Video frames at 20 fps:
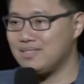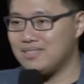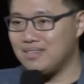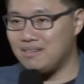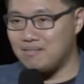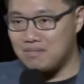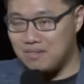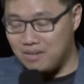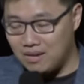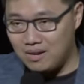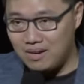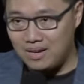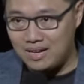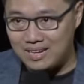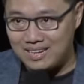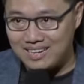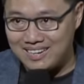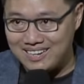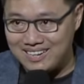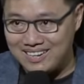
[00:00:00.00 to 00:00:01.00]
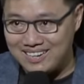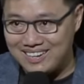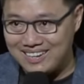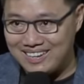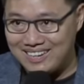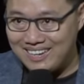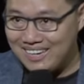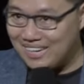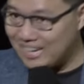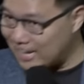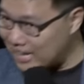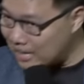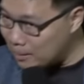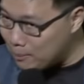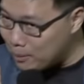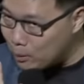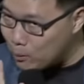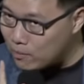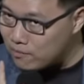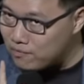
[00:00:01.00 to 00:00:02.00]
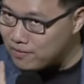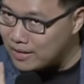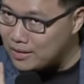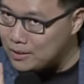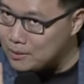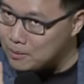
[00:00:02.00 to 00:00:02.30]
of God. Can I make one final